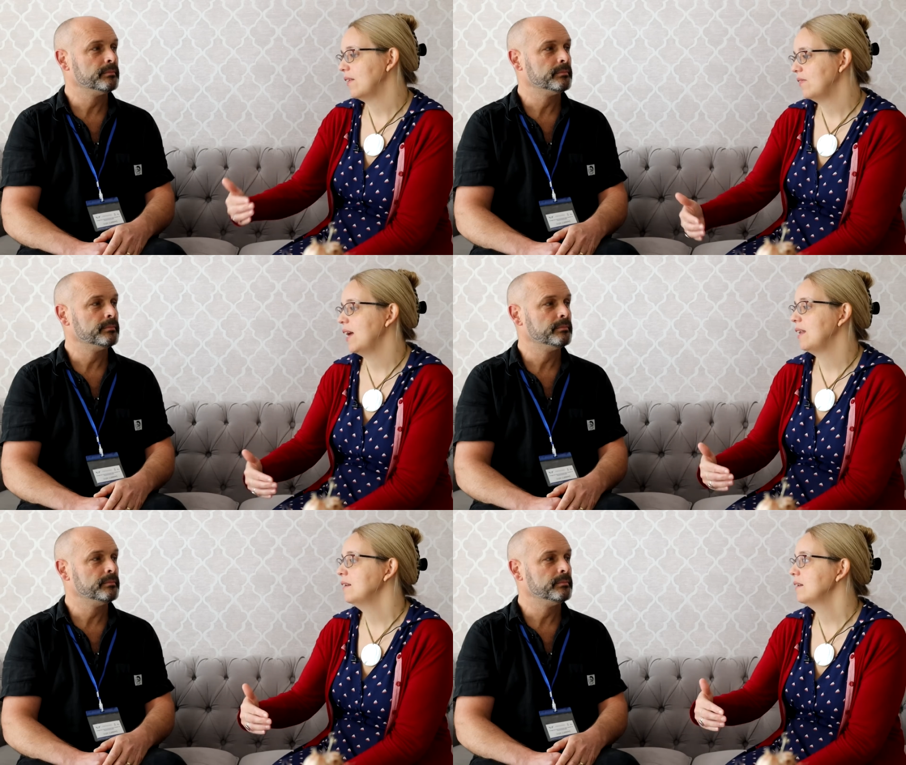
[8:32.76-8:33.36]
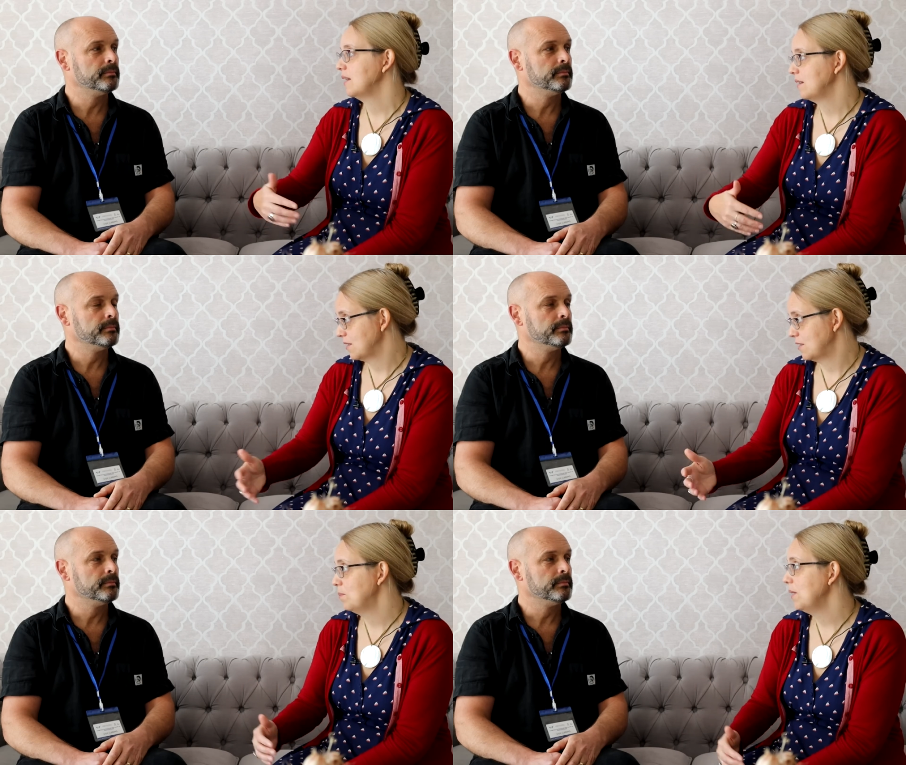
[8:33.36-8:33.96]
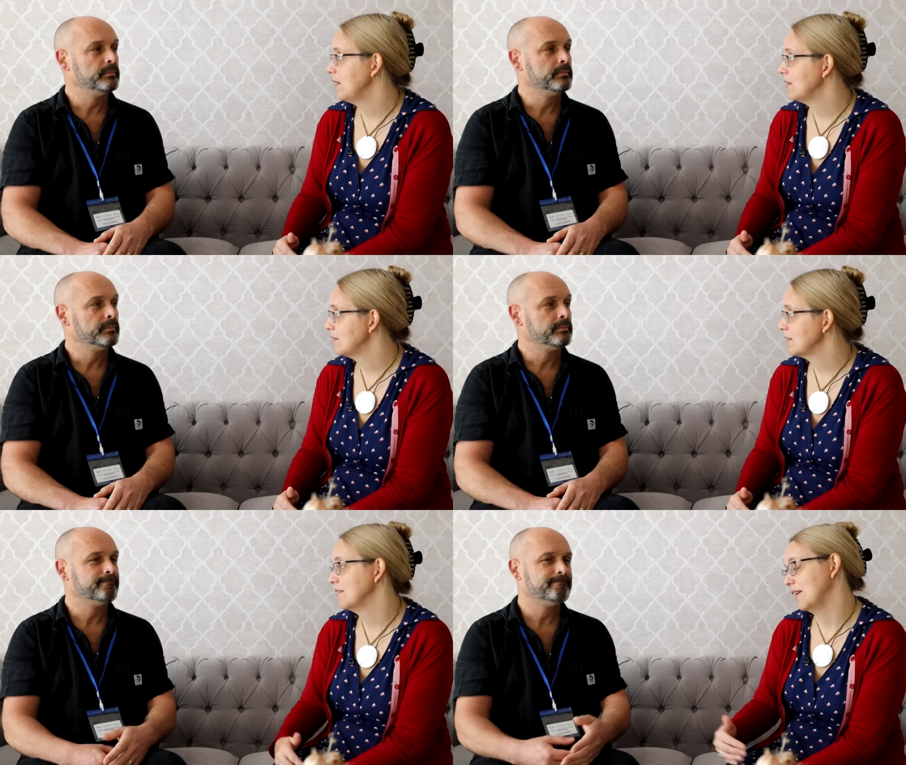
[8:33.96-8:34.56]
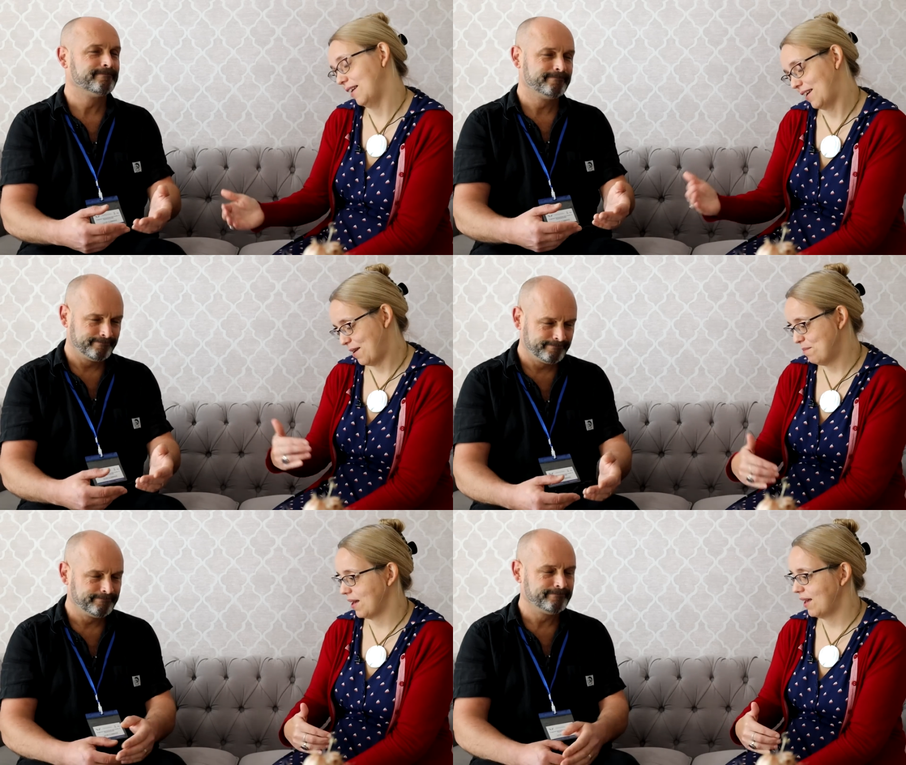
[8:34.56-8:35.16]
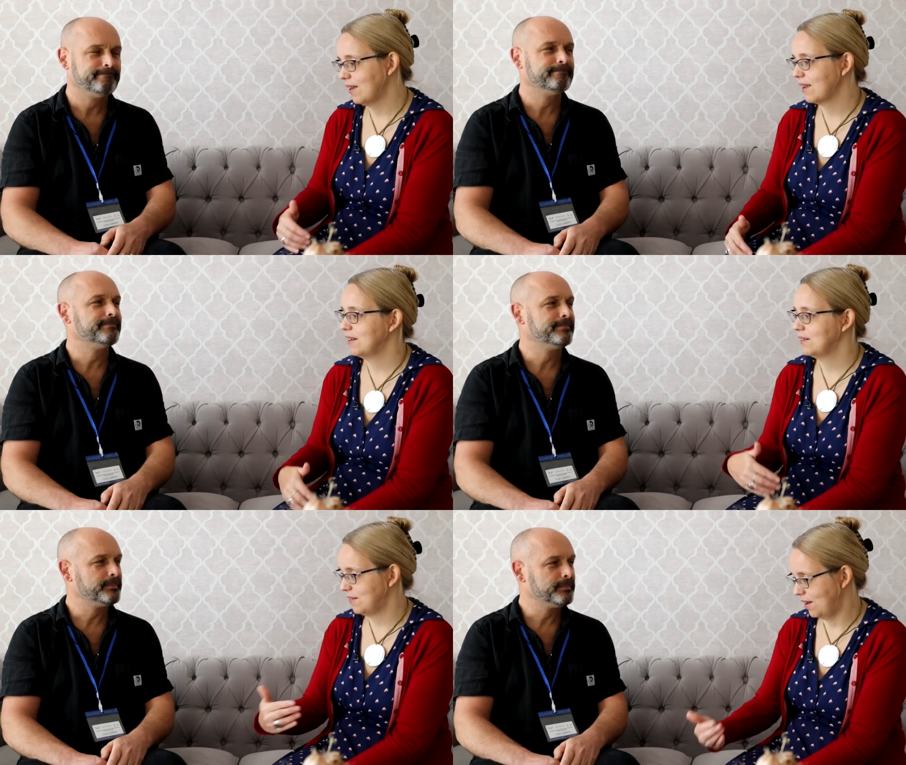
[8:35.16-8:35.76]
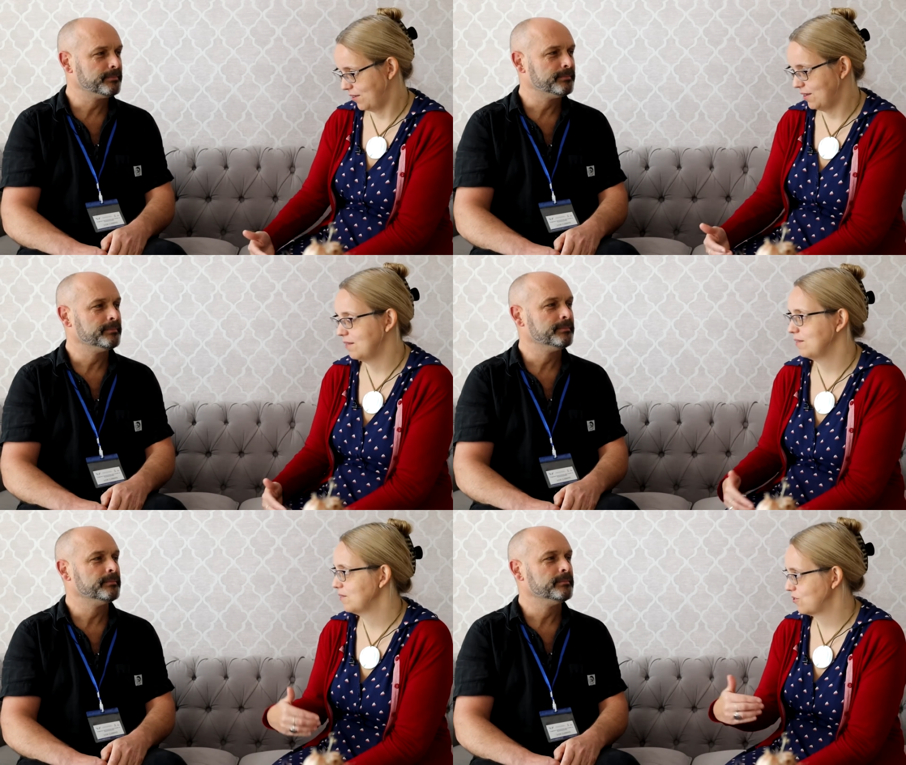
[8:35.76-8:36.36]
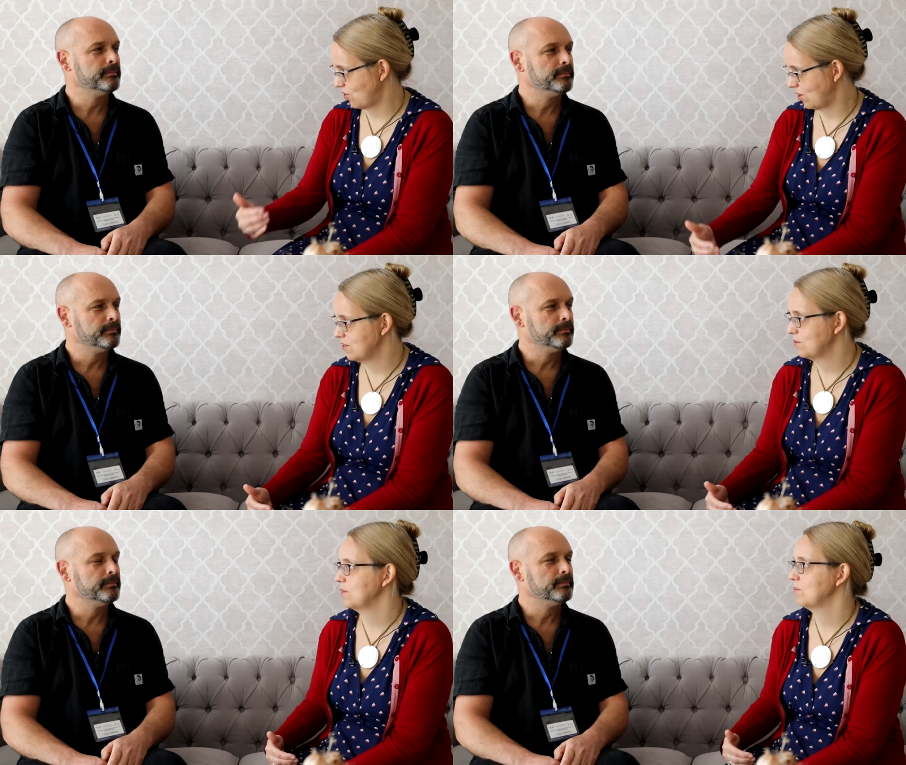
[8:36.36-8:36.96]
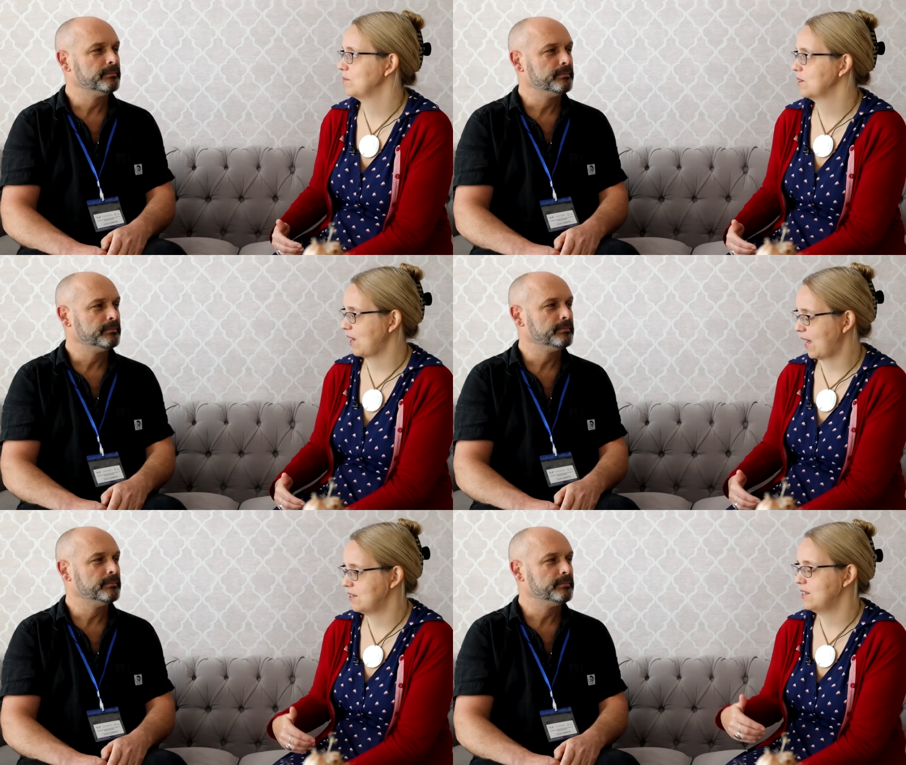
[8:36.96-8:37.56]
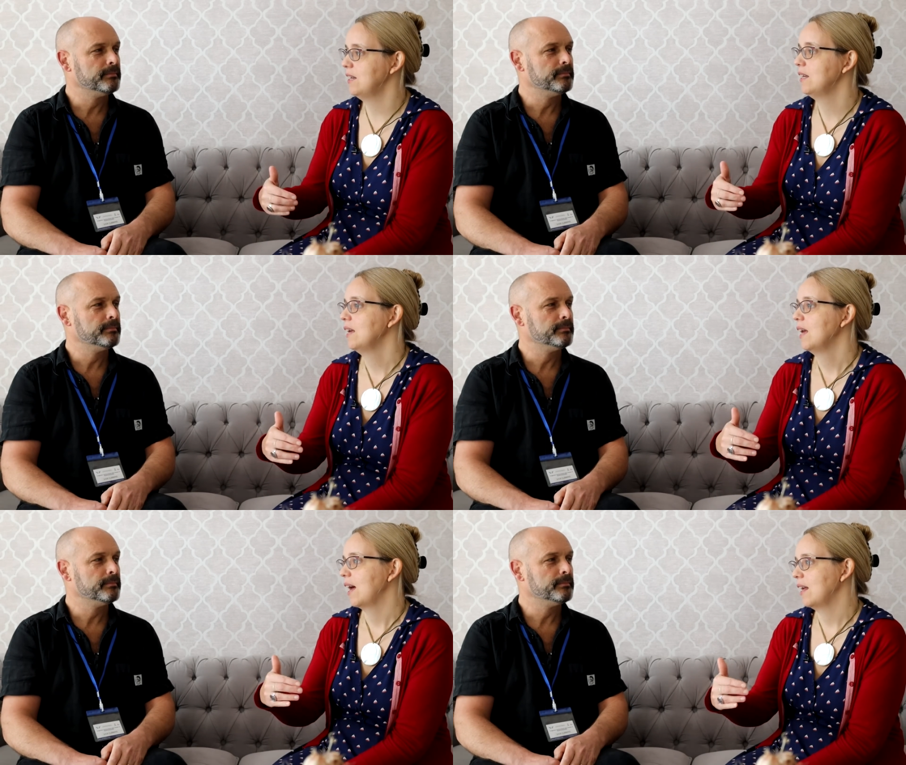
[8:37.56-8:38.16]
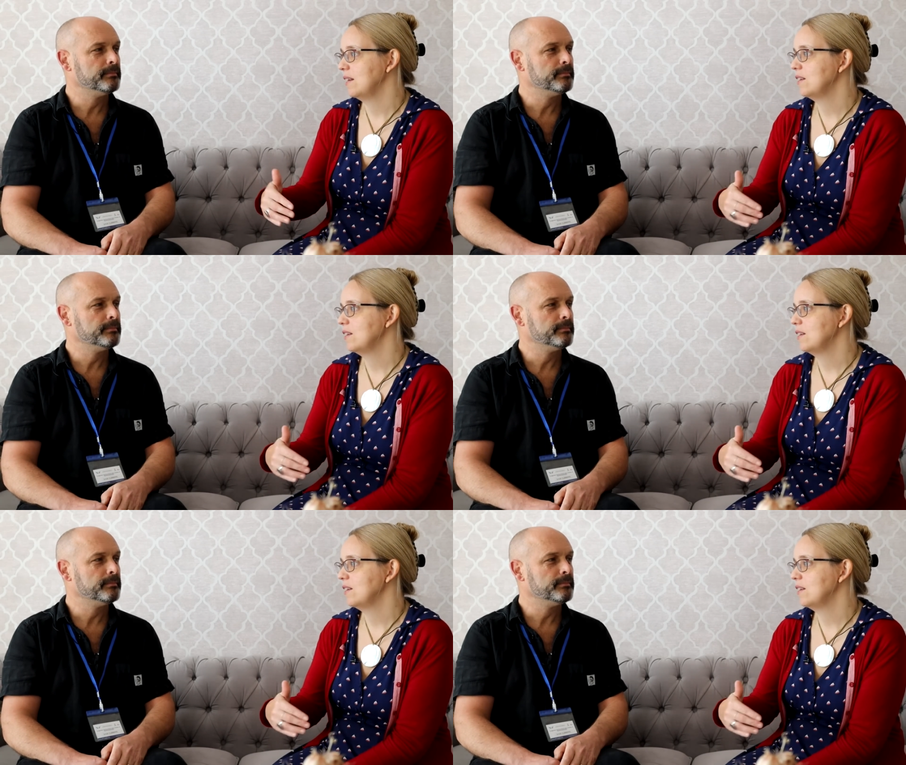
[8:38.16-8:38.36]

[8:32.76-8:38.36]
Speaker 1: And then it disappeared, and then it came back, and another tranche would, would catch it. And